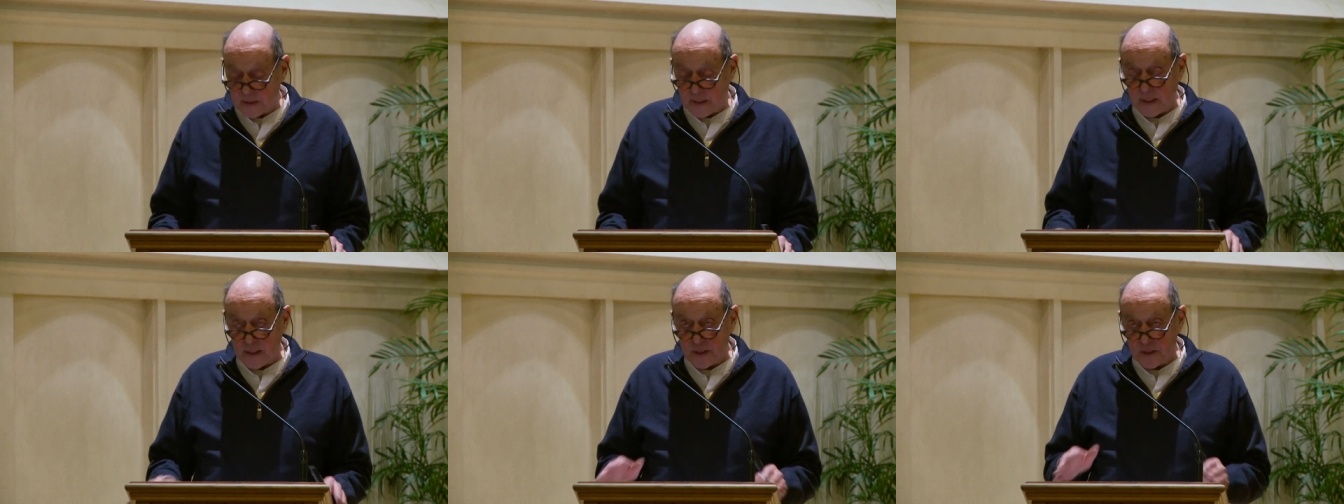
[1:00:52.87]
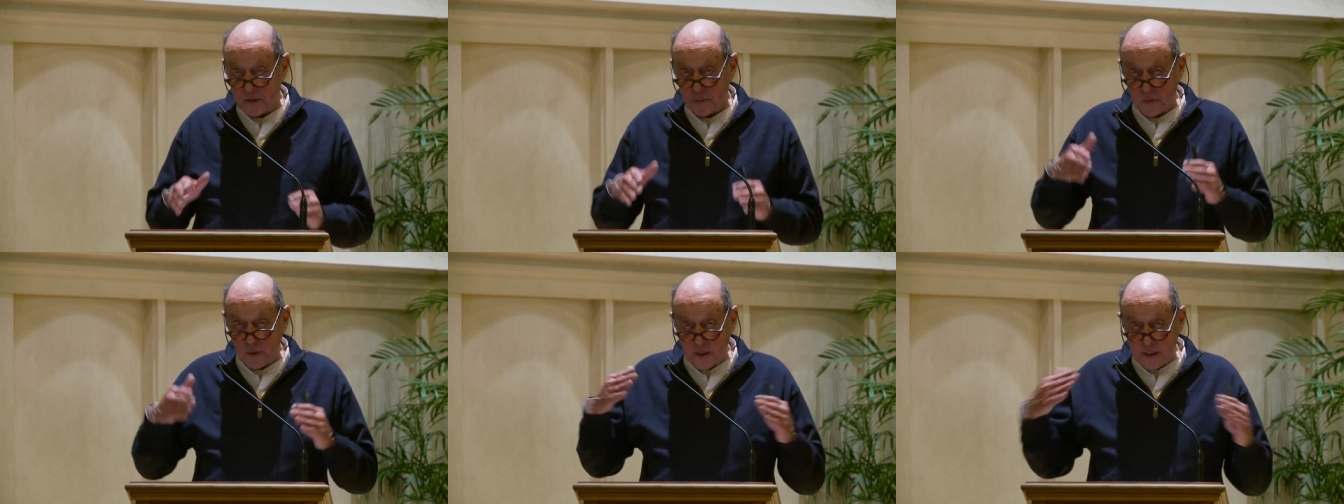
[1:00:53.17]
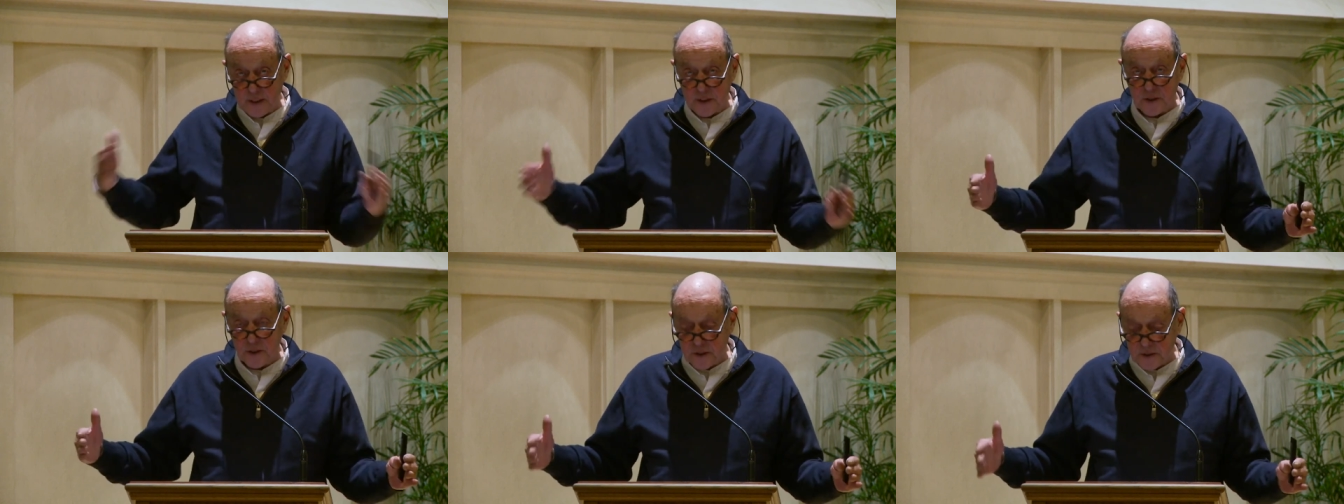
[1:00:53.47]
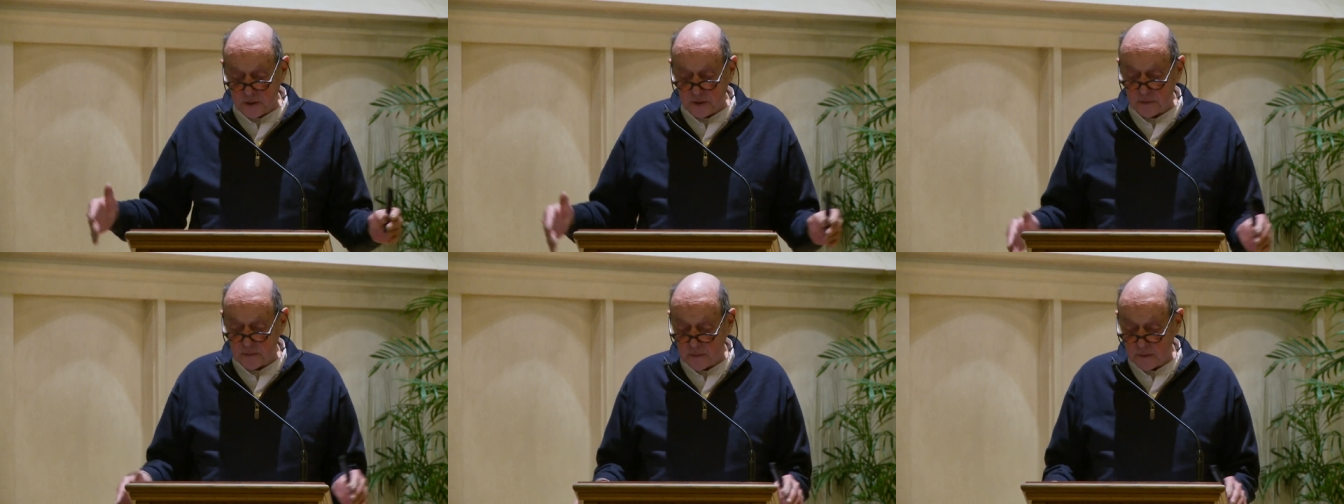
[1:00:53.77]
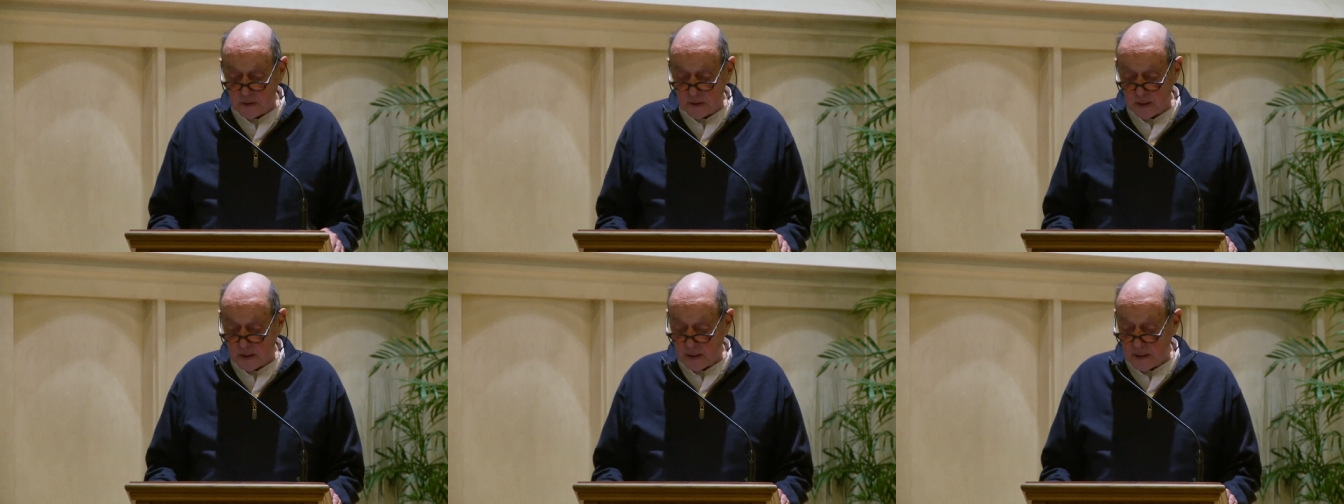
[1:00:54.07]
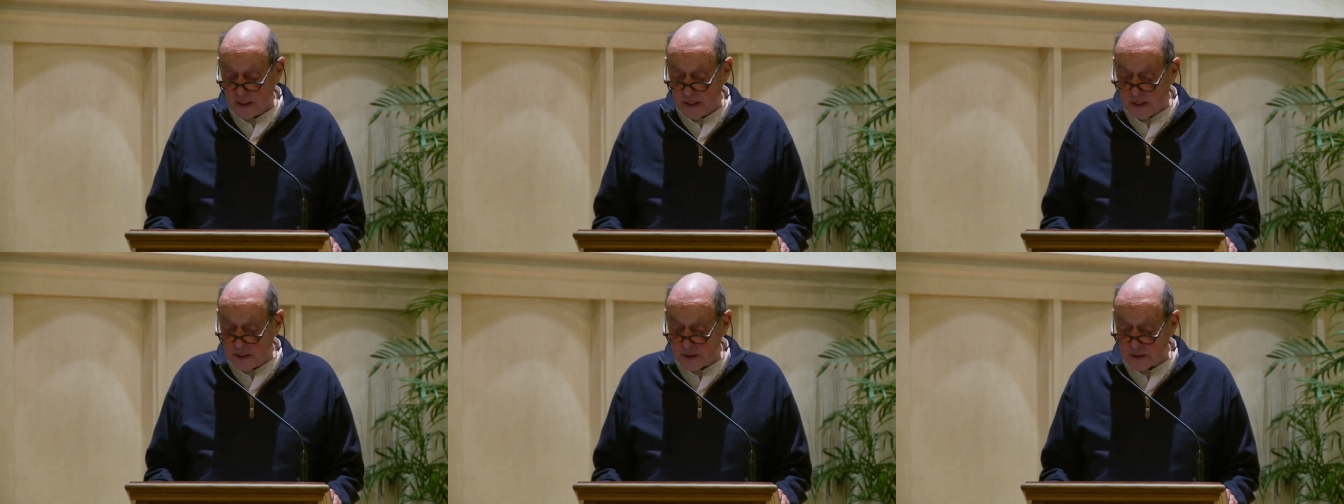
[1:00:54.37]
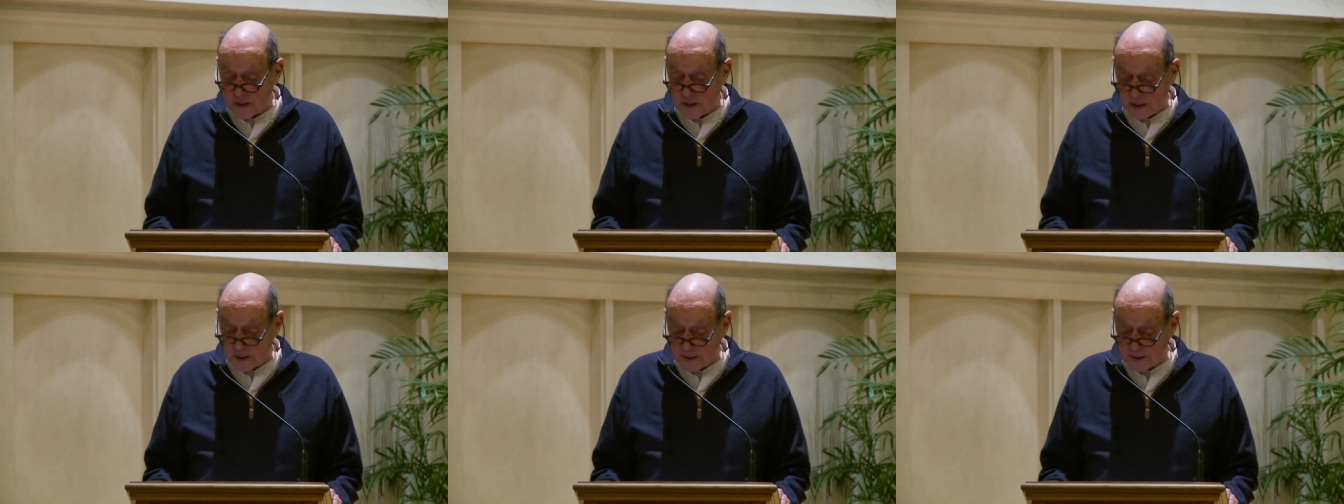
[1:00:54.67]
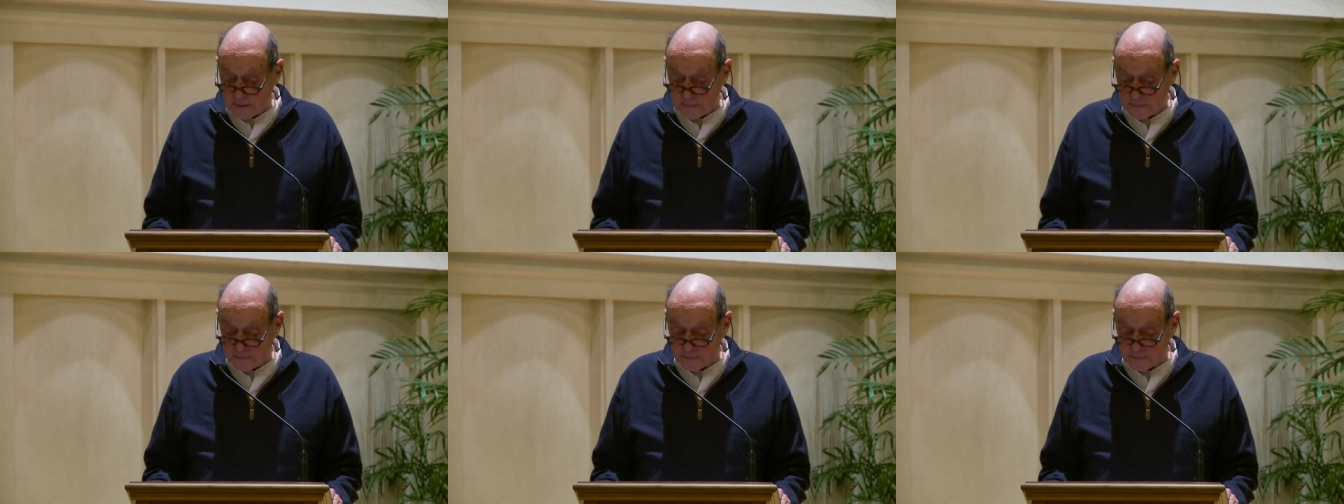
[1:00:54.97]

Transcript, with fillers: It is released instantly.